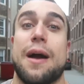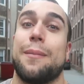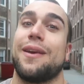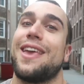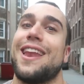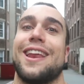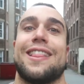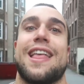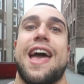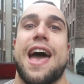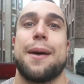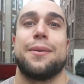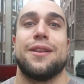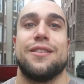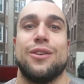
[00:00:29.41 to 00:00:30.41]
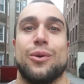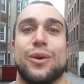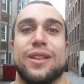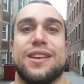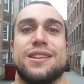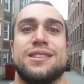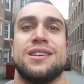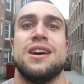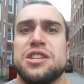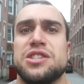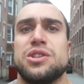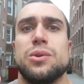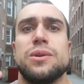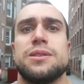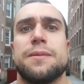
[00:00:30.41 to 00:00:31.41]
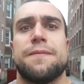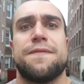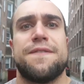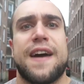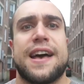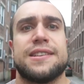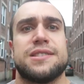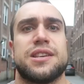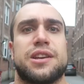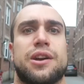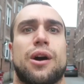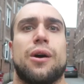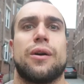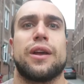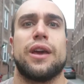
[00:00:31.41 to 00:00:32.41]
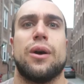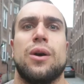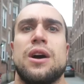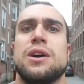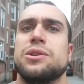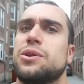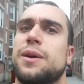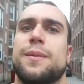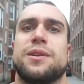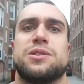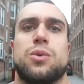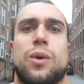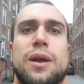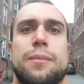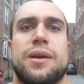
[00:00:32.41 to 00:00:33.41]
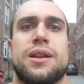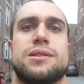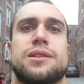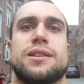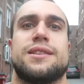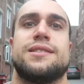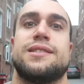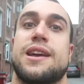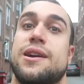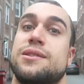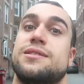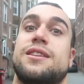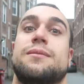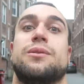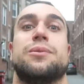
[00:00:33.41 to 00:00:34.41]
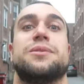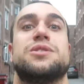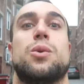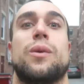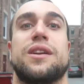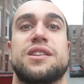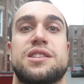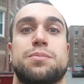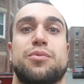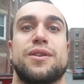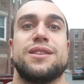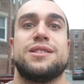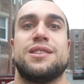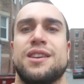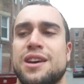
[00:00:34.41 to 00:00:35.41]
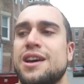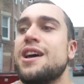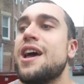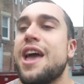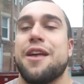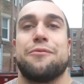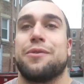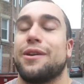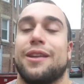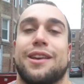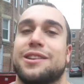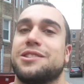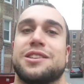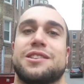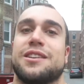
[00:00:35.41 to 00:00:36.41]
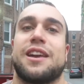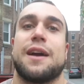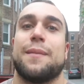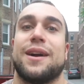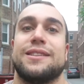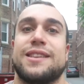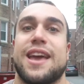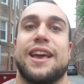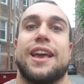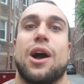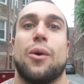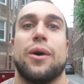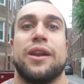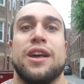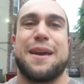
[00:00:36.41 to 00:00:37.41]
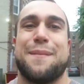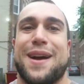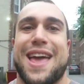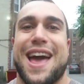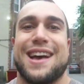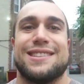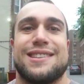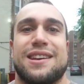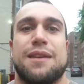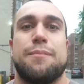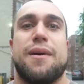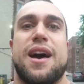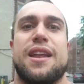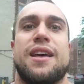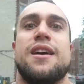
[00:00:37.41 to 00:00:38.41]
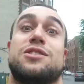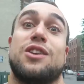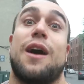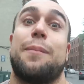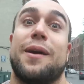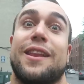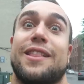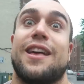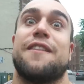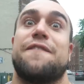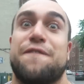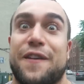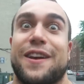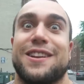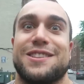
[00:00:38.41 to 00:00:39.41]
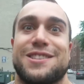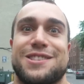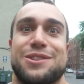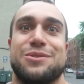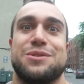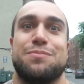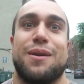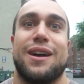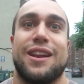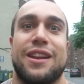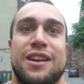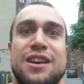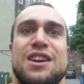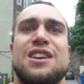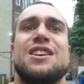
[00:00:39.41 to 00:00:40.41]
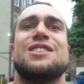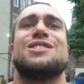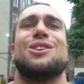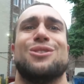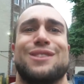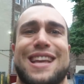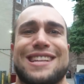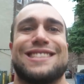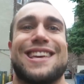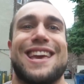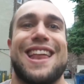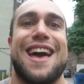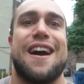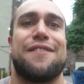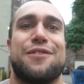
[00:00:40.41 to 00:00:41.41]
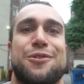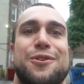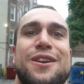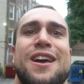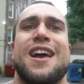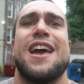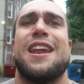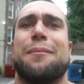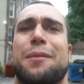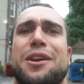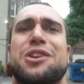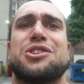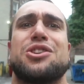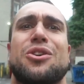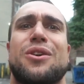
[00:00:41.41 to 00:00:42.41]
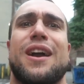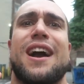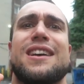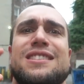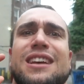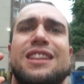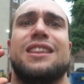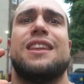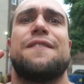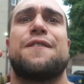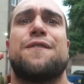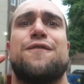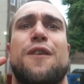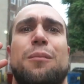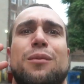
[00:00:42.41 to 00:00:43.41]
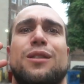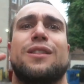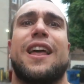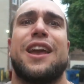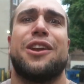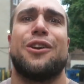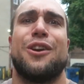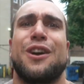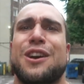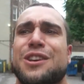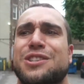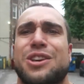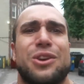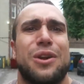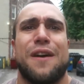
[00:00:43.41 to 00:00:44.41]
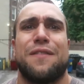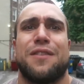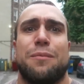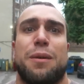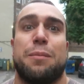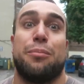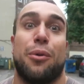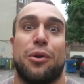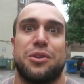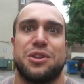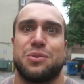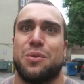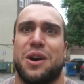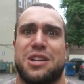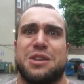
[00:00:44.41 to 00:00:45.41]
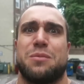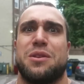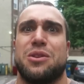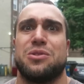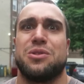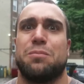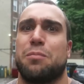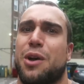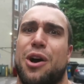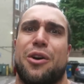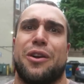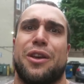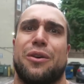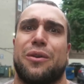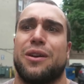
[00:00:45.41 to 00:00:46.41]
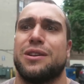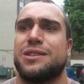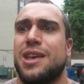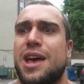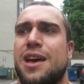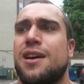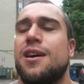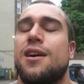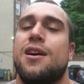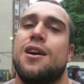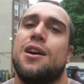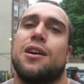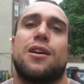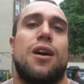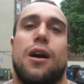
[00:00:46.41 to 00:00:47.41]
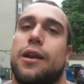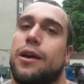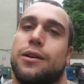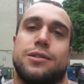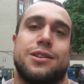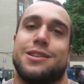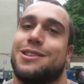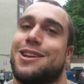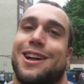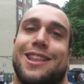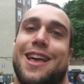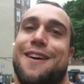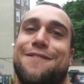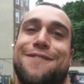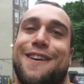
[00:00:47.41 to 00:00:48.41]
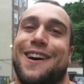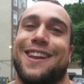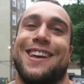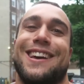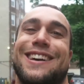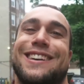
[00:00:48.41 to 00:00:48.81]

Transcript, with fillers: I've been getting in the habit of doing this, just doing some fasted cardio, doing about 20 minutes on the stairs, then doing 20 sprints, and really it's just to get my day going, get my ass out of bed, stop hitting that freaking snooze button. So let's get after it, and I'm gonna show you guys a lift from later, so you don't have to be bored just watching me do some cardio, because cardio is just not that fun.